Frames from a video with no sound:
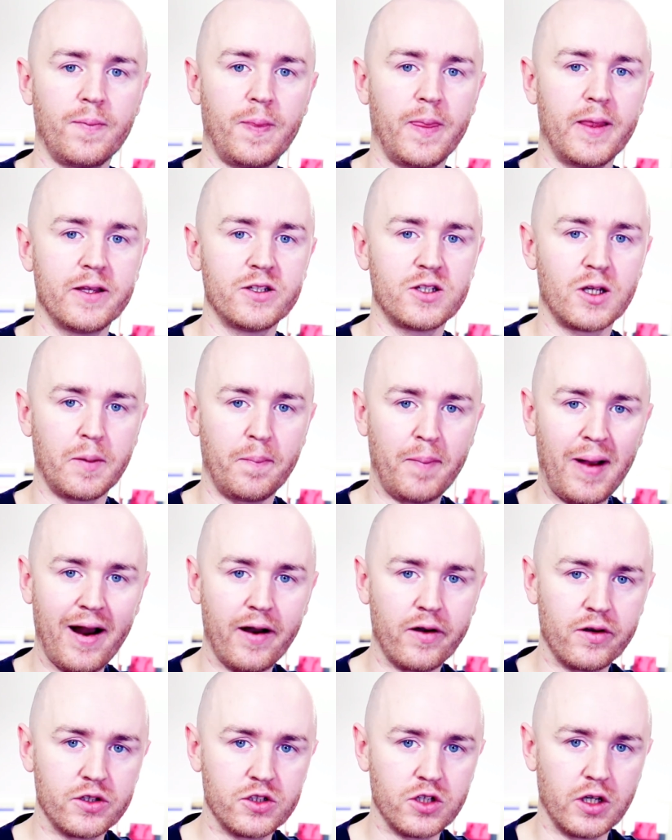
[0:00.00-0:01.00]
It's like a
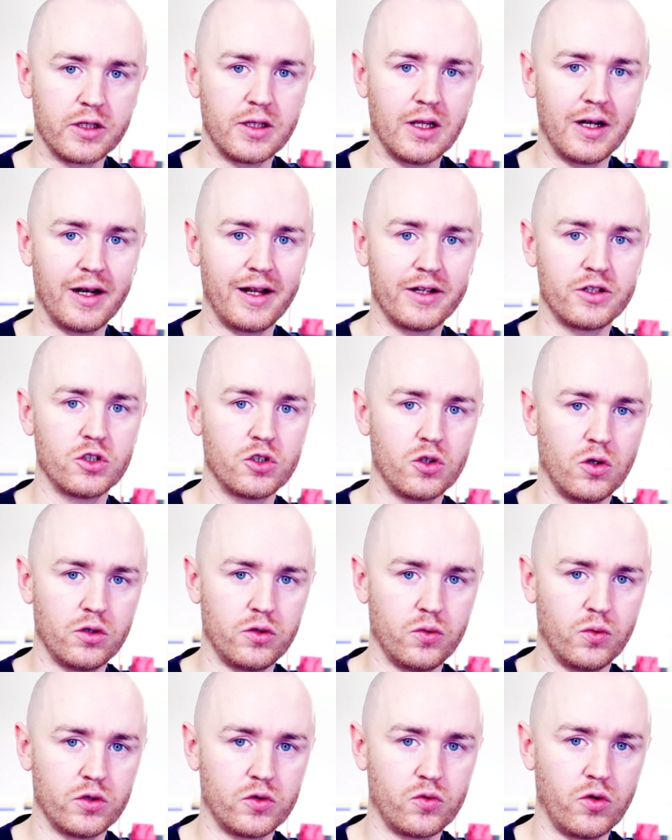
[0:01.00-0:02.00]
parasite that latches
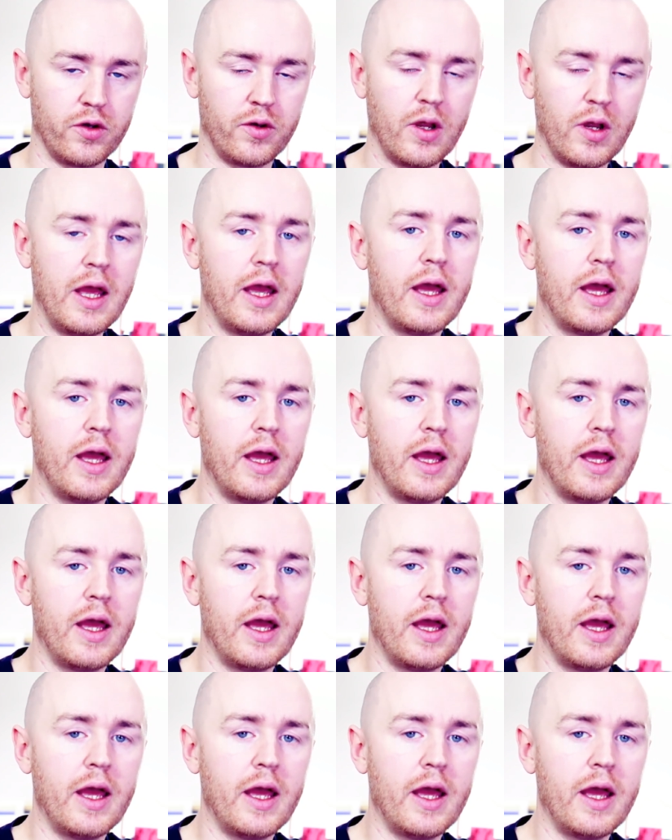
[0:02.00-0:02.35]
onto us, right?